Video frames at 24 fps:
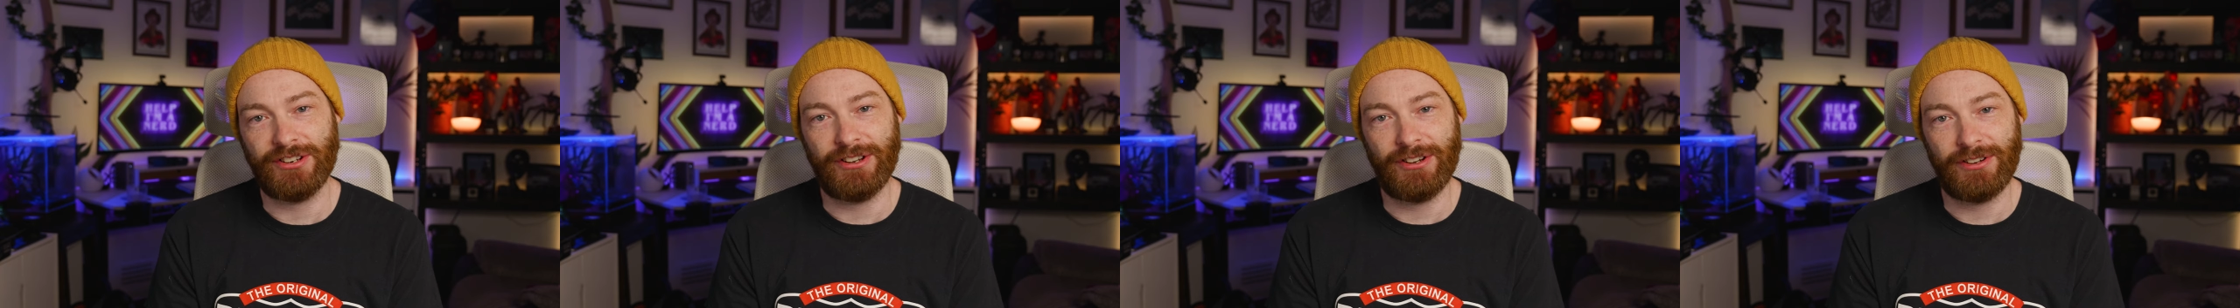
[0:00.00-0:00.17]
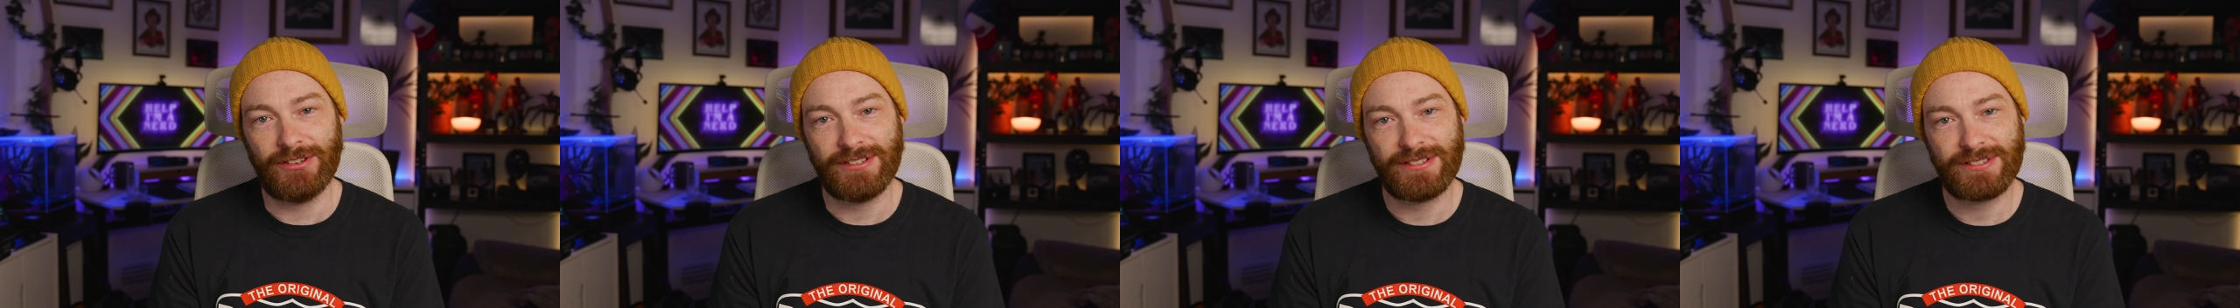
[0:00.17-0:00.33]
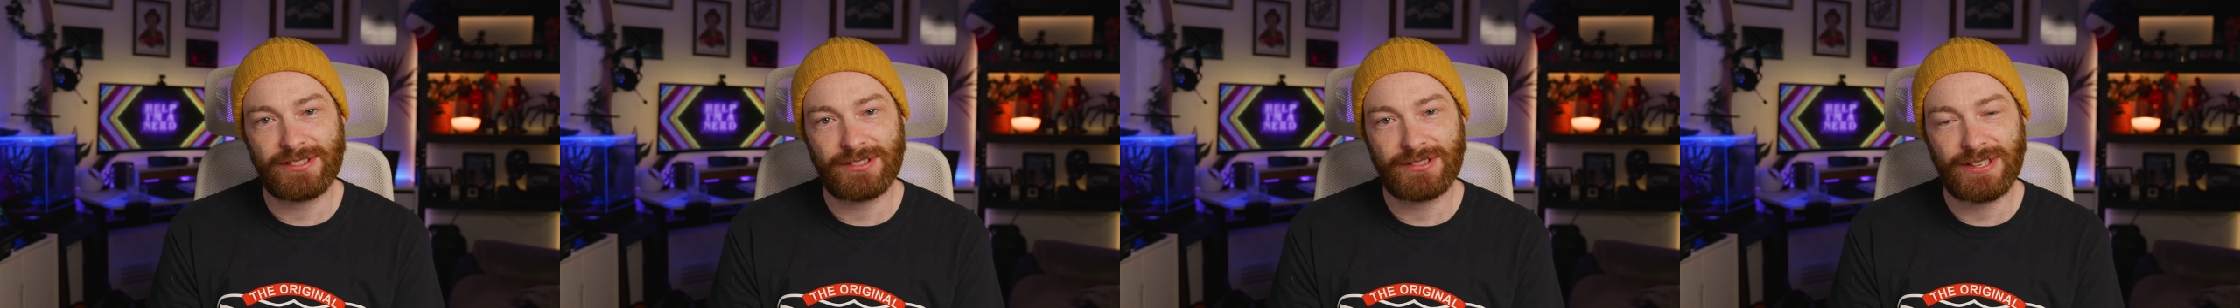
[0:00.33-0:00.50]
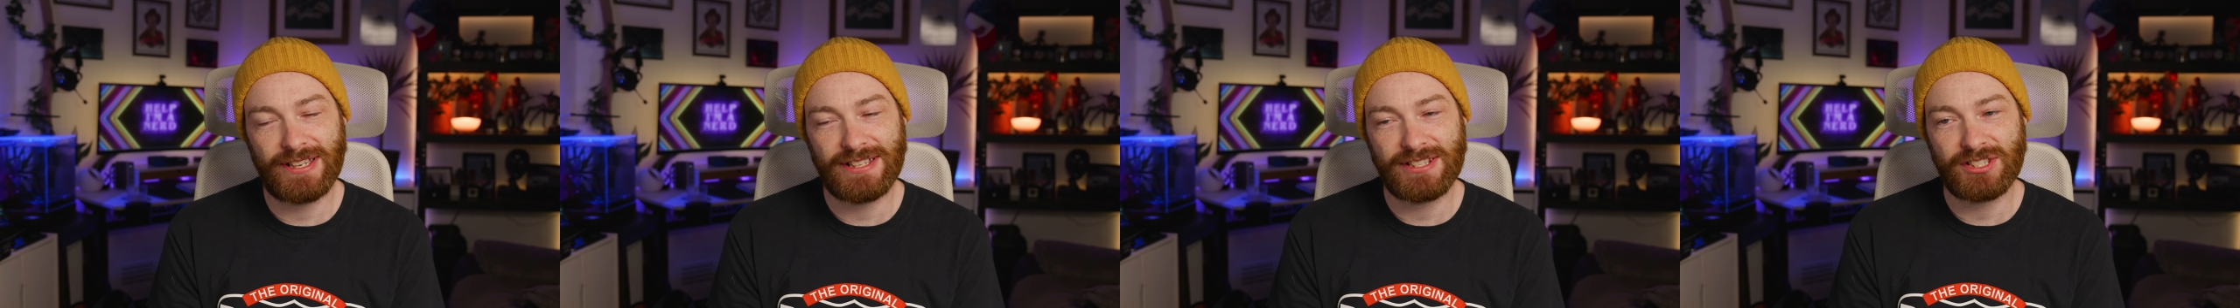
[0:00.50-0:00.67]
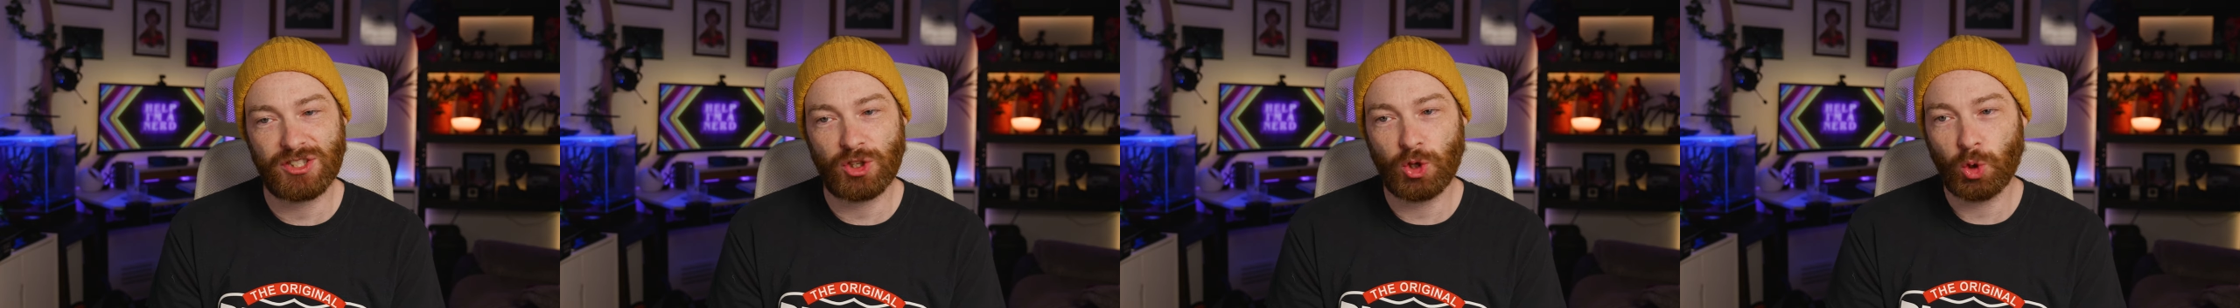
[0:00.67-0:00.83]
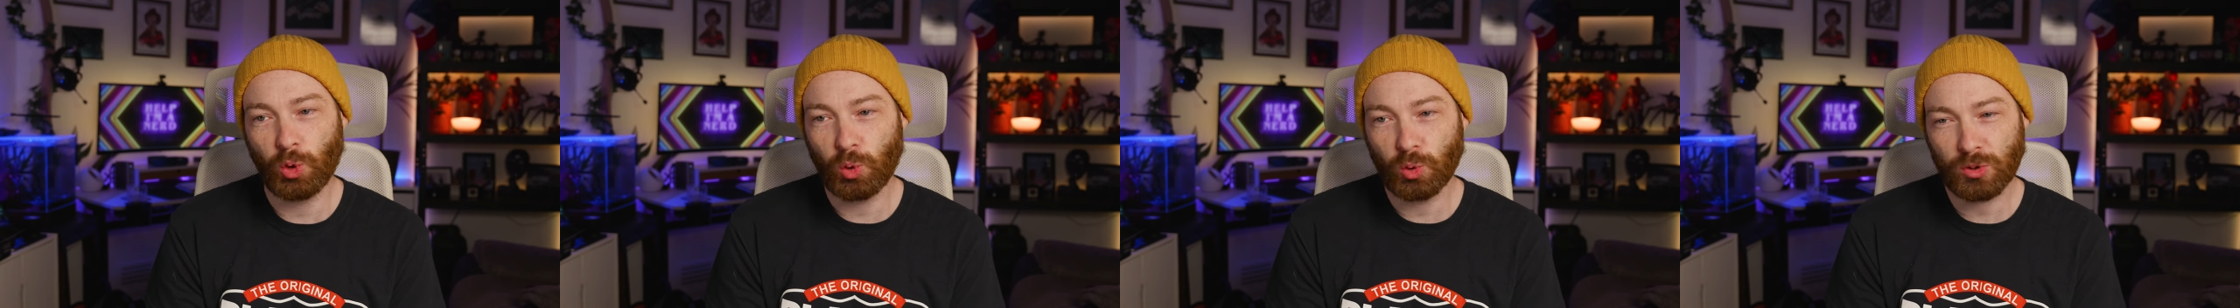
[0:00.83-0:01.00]
you know,
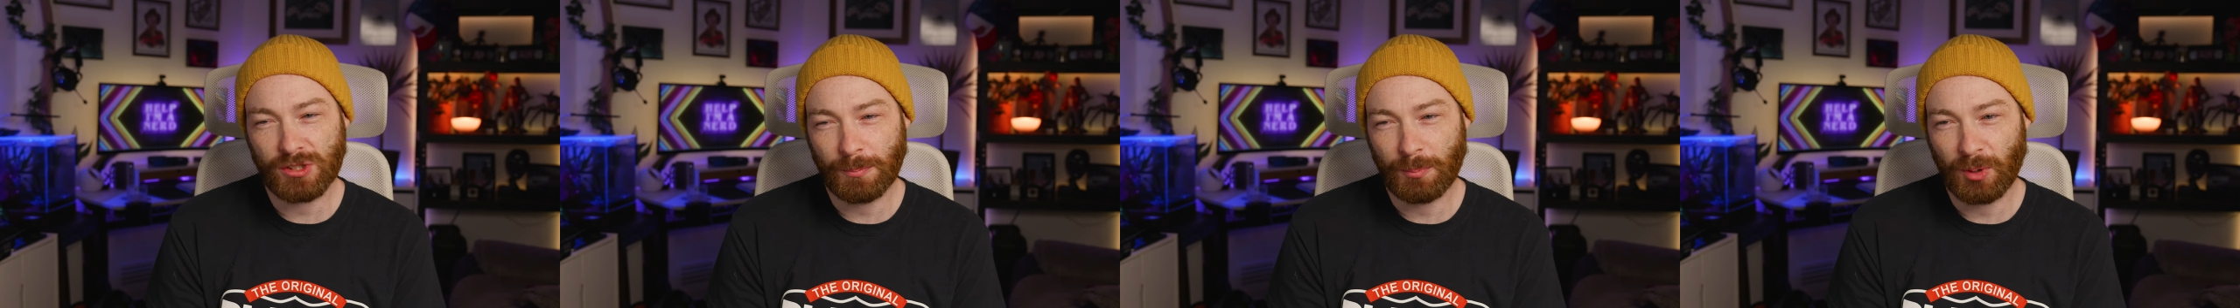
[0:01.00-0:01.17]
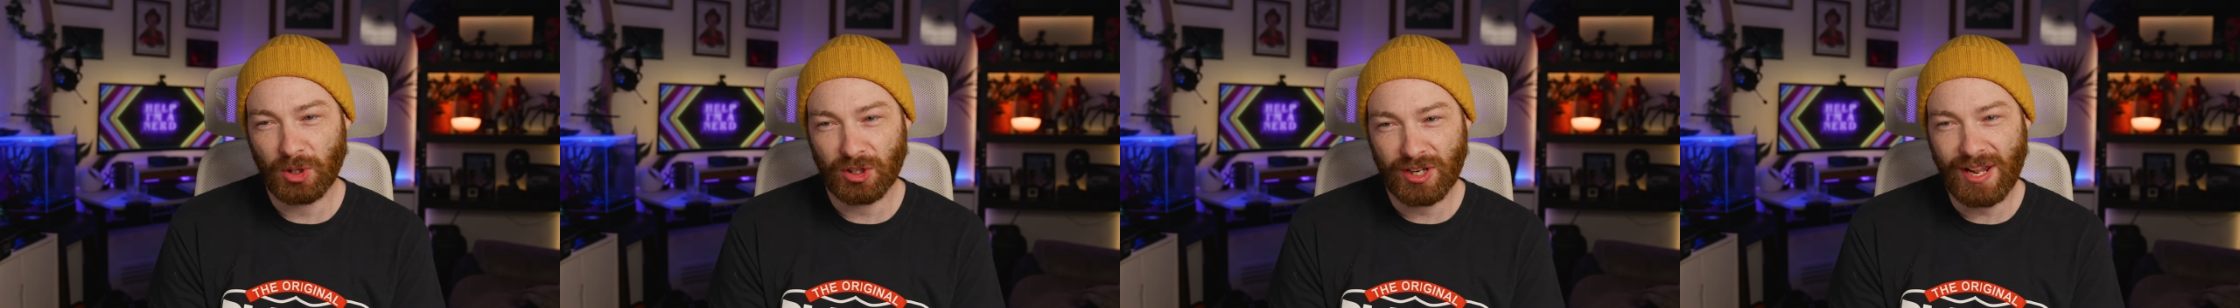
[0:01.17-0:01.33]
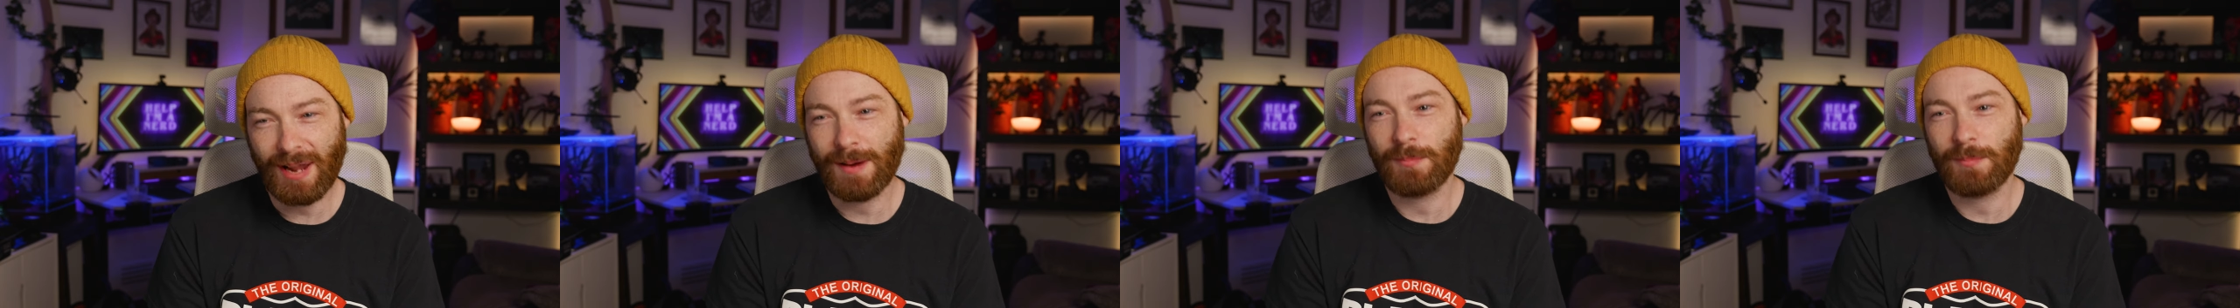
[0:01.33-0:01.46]
it's cool to put